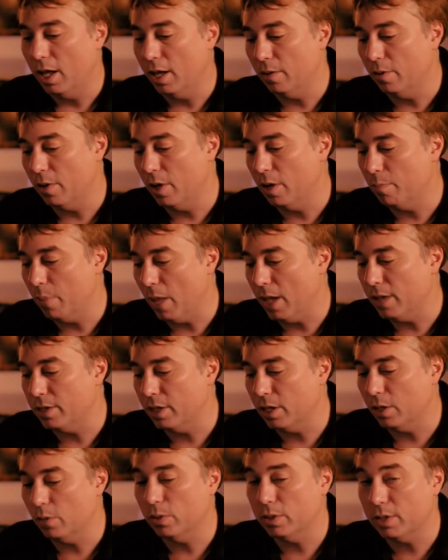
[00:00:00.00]
it
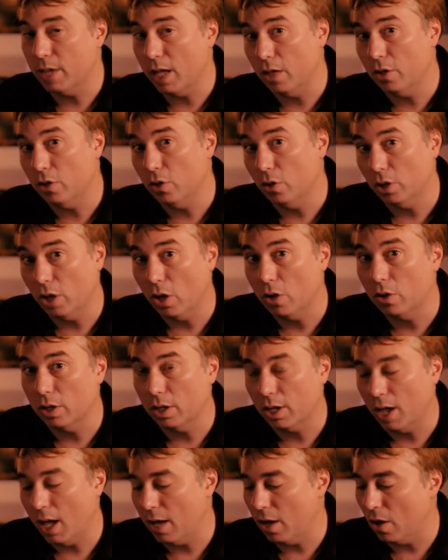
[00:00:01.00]
basically would tell your
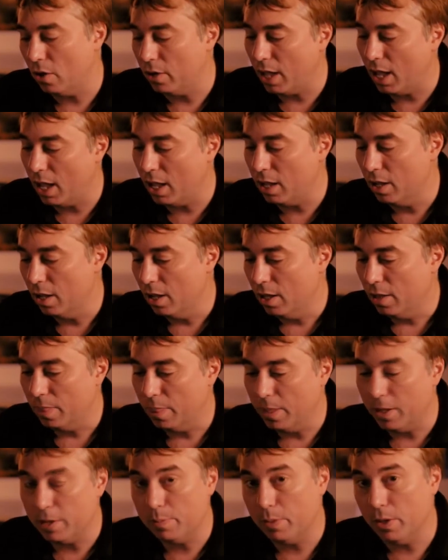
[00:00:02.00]
local client, okay,
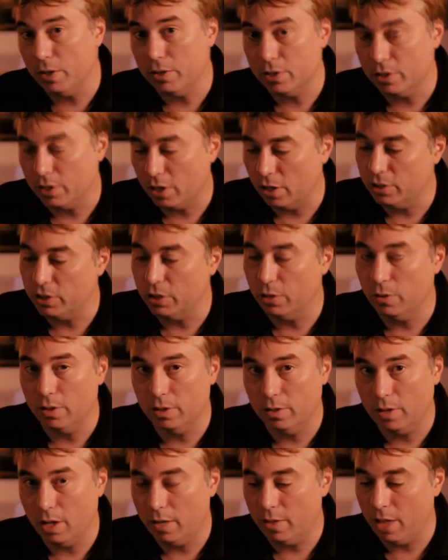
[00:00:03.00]
this person's close to you,
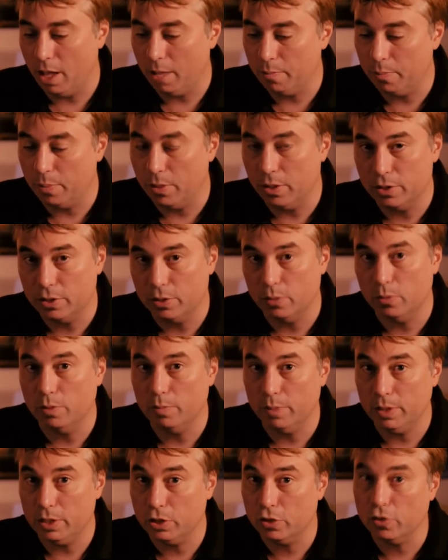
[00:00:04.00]
and that person
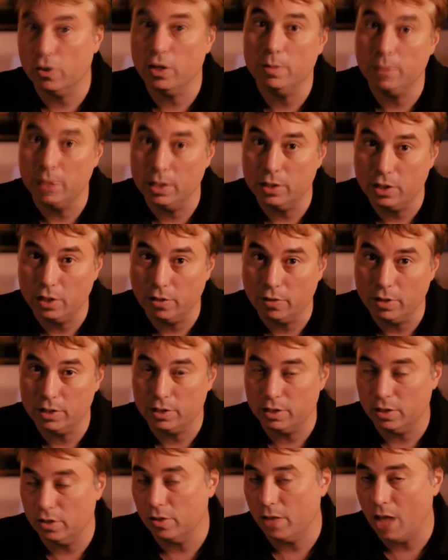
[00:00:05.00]
would be streamed into your
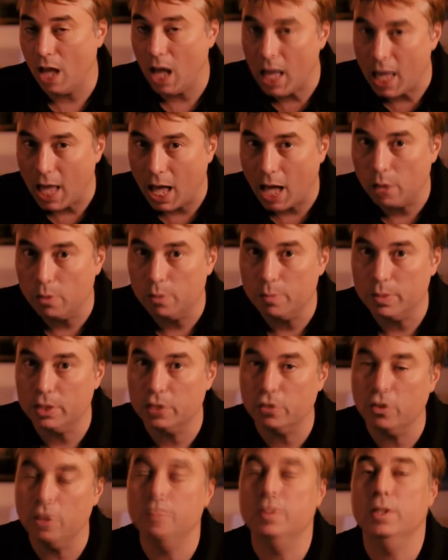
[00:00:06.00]
instance, or that AI will be
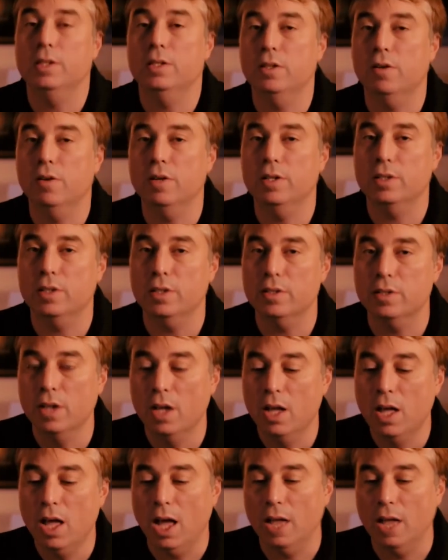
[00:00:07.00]
streamed into your instance.